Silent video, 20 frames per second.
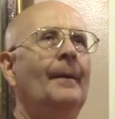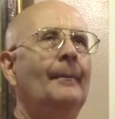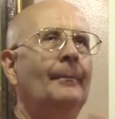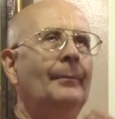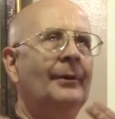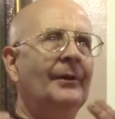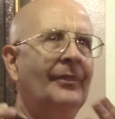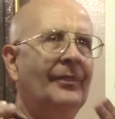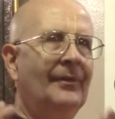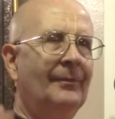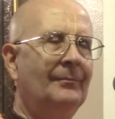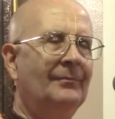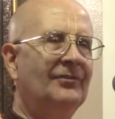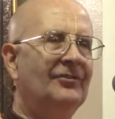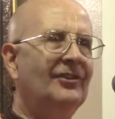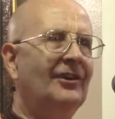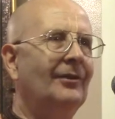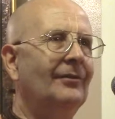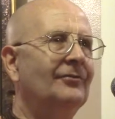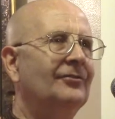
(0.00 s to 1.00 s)
put
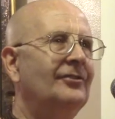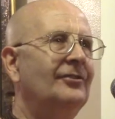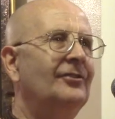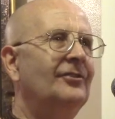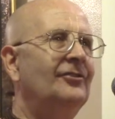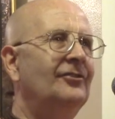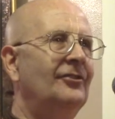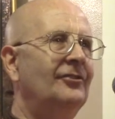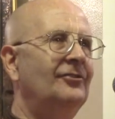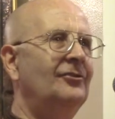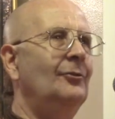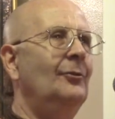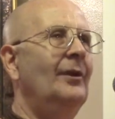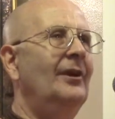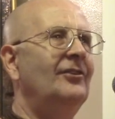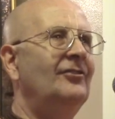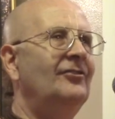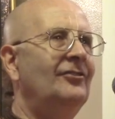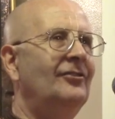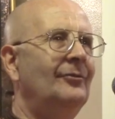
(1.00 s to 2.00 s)
themselves in the
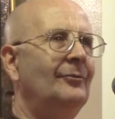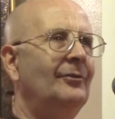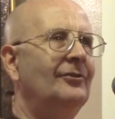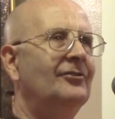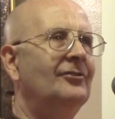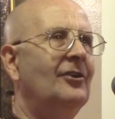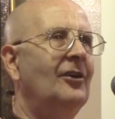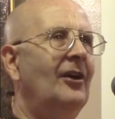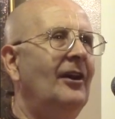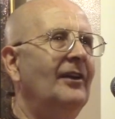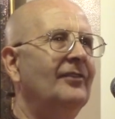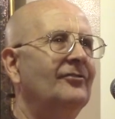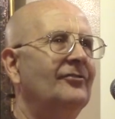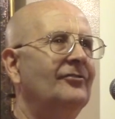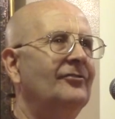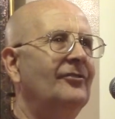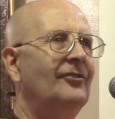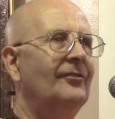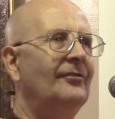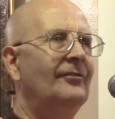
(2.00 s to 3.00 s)
situation which
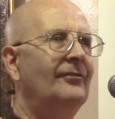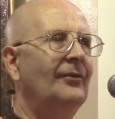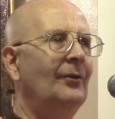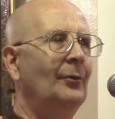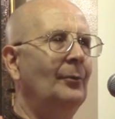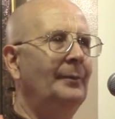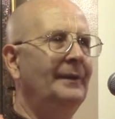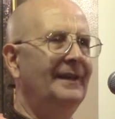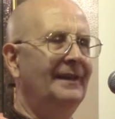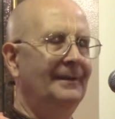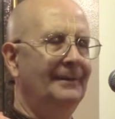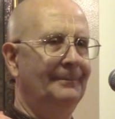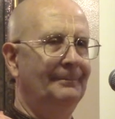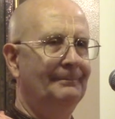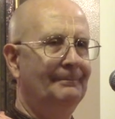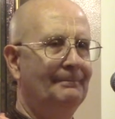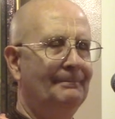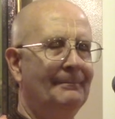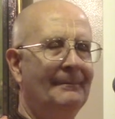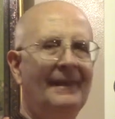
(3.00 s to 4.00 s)
causes the phobia
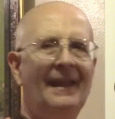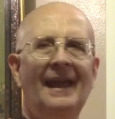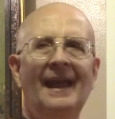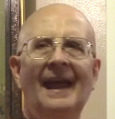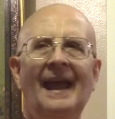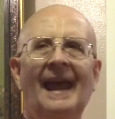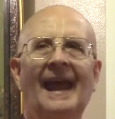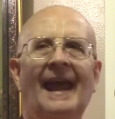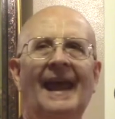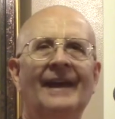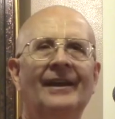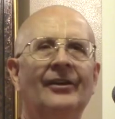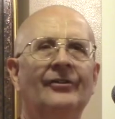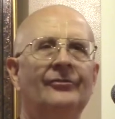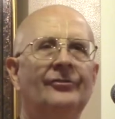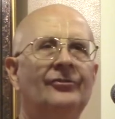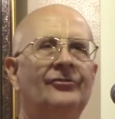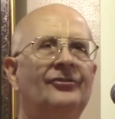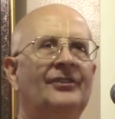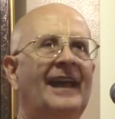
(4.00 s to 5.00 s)
and
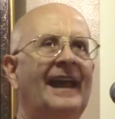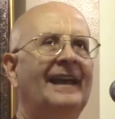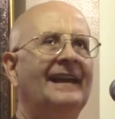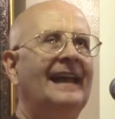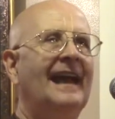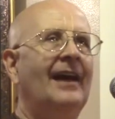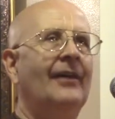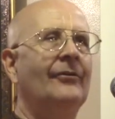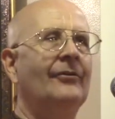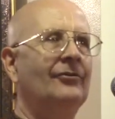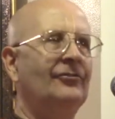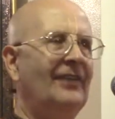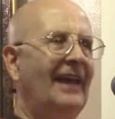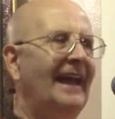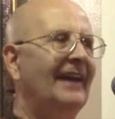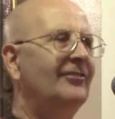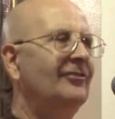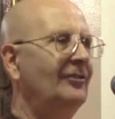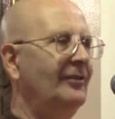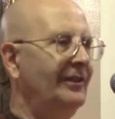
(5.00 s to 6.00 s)
understand how there's
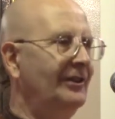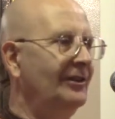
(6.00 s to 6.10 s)
actually